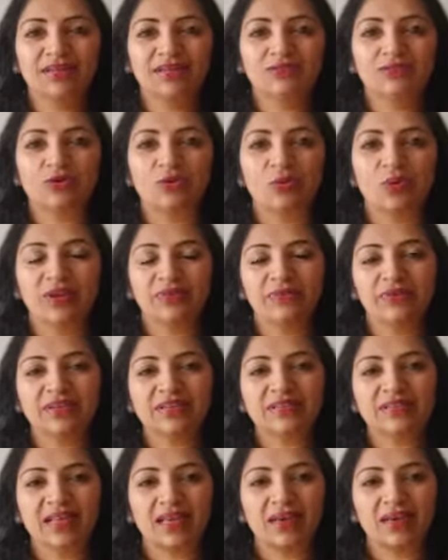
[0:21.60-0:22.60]
So when we
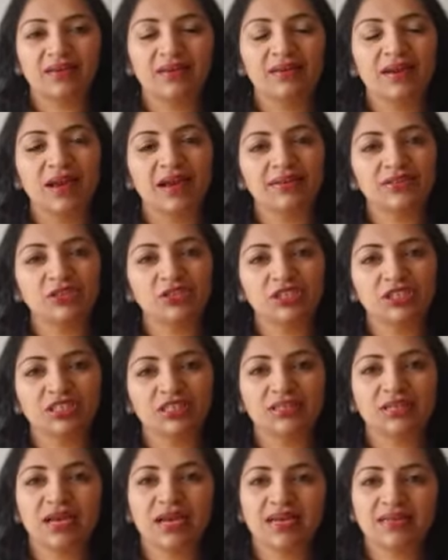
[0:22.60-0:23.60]
say
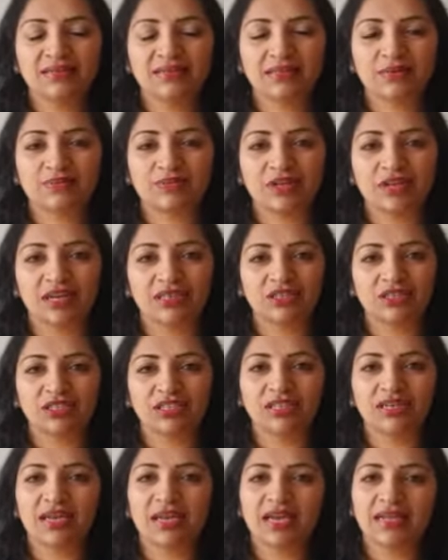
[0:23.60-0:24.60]
addition and
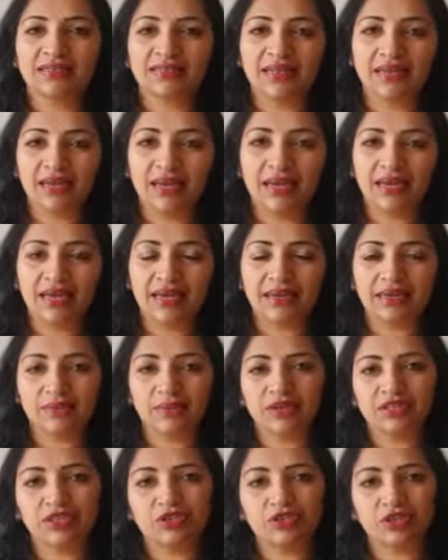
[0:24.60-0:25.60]
subtraction, it's a little
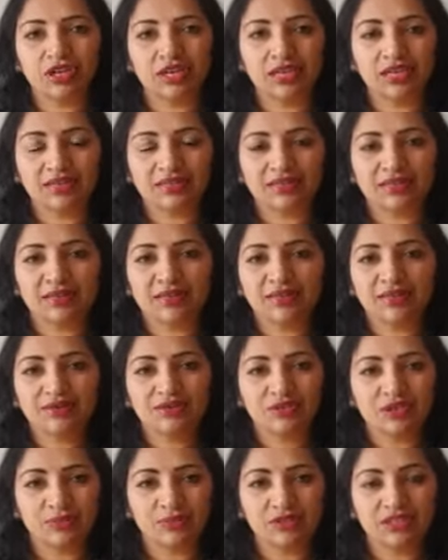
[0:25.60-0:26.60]
bit tricky
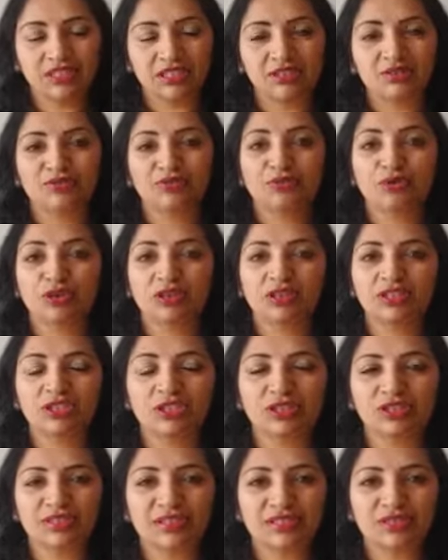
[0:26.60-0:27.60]
subject for the
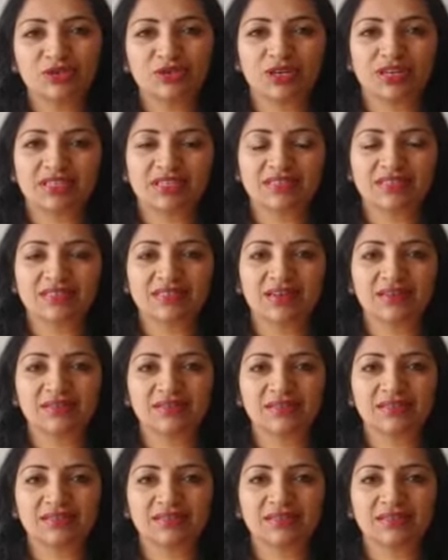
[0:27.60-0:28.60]
children to understand
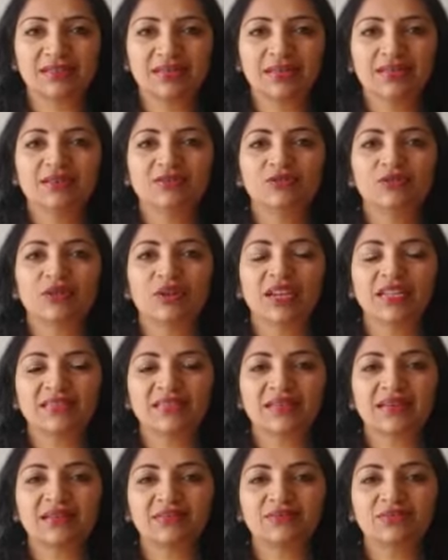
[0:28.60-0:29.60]
this. So let's
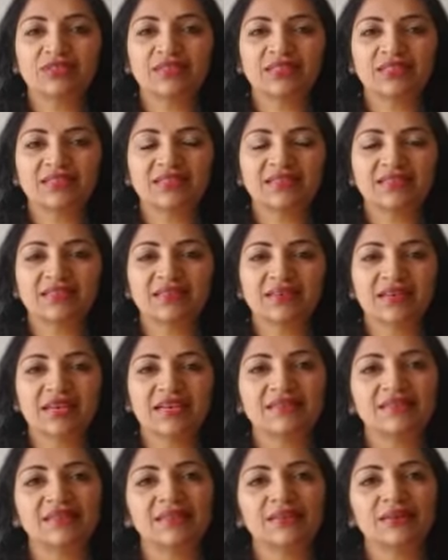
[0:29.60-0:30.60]
convert this
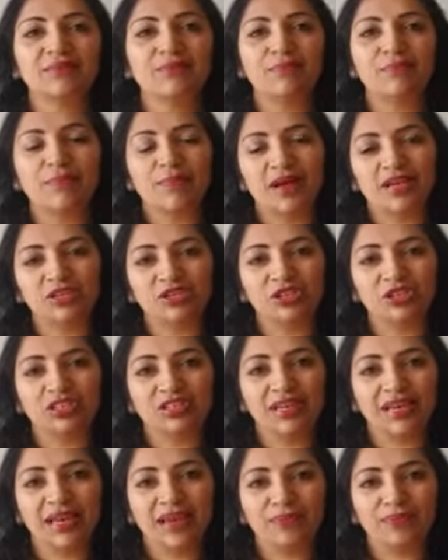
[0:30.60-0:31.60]
as a magic
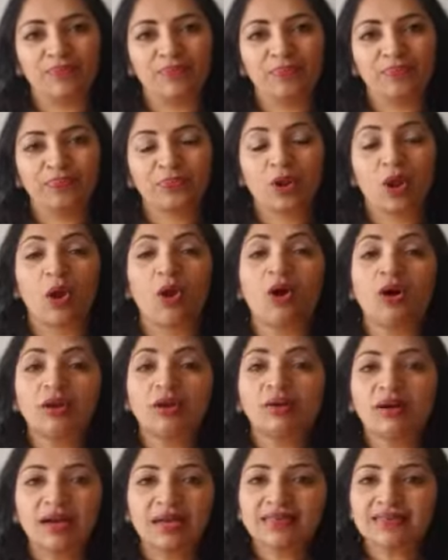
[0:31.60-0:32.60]
game or
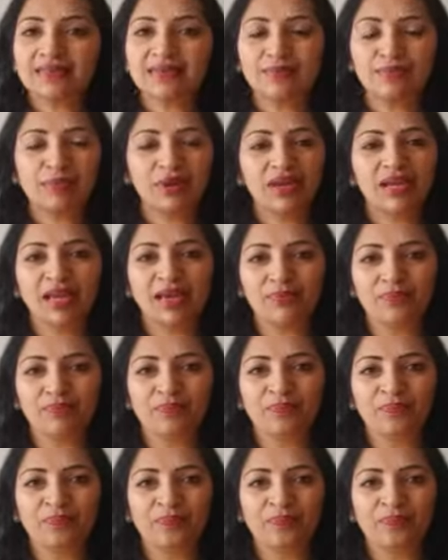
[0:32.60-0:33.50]
a simple game